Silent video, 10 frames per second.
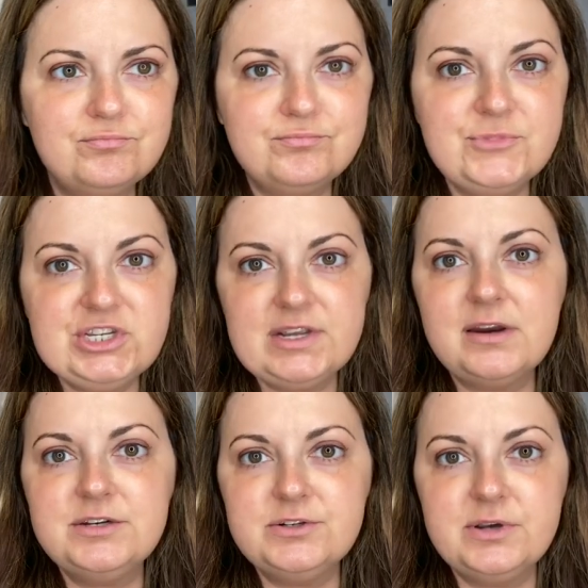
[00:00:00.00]
just kind
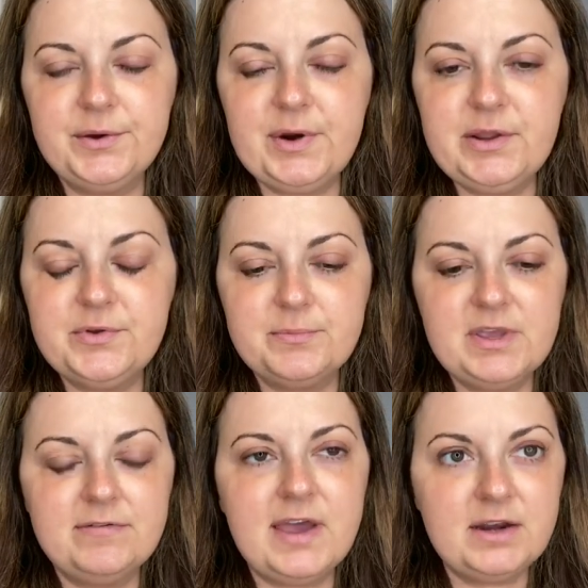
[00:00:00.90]
of do get ready with me.
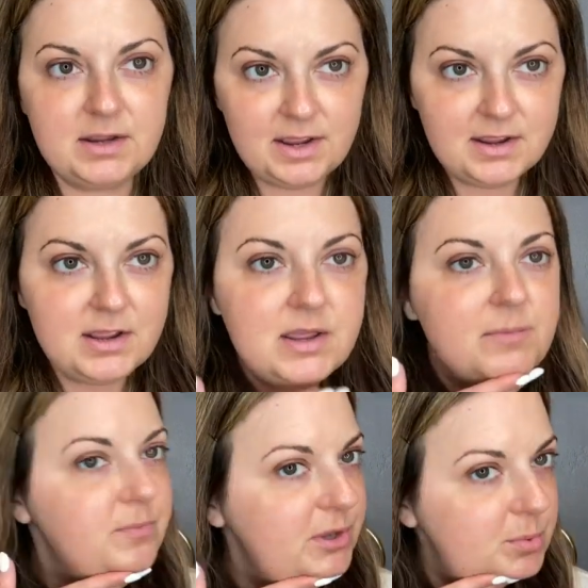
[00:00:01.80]
I've had
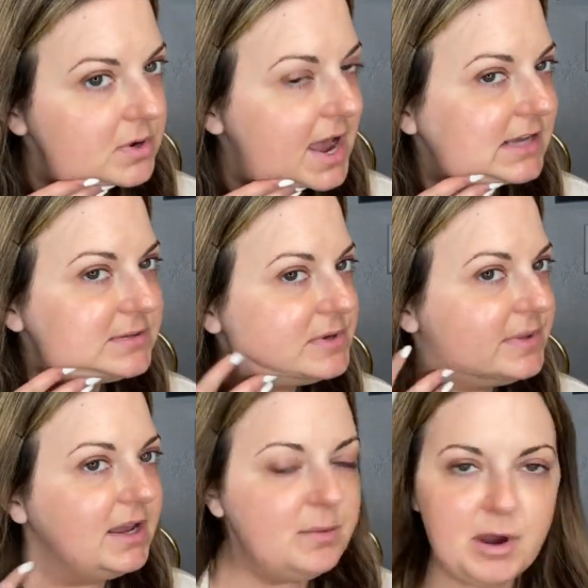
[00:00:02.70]
people ask me
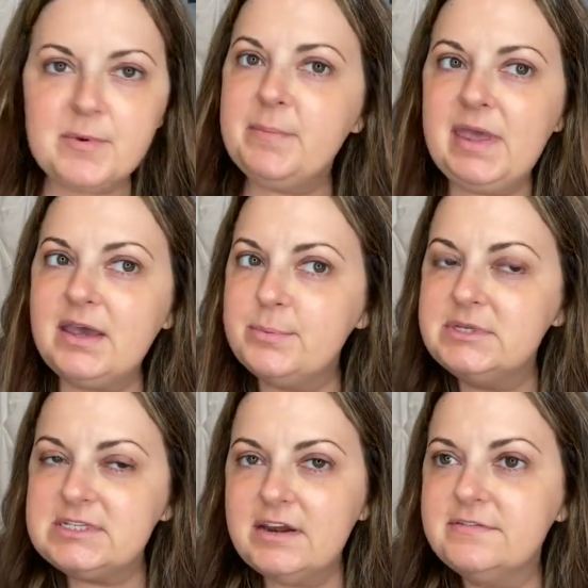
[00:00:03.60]
like about my makeup and
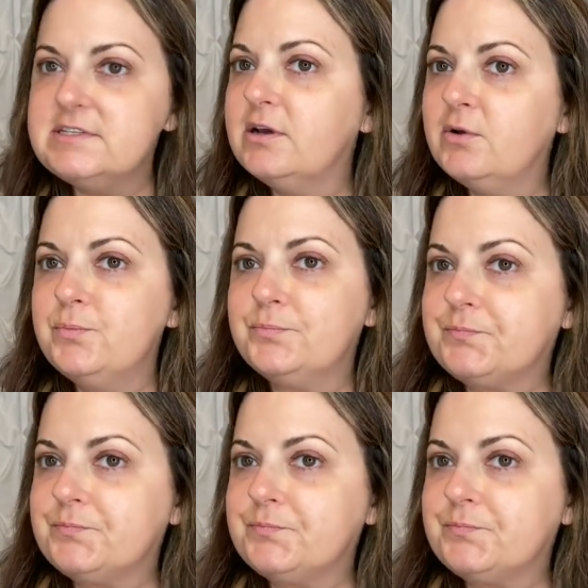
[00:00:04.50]
stuff, so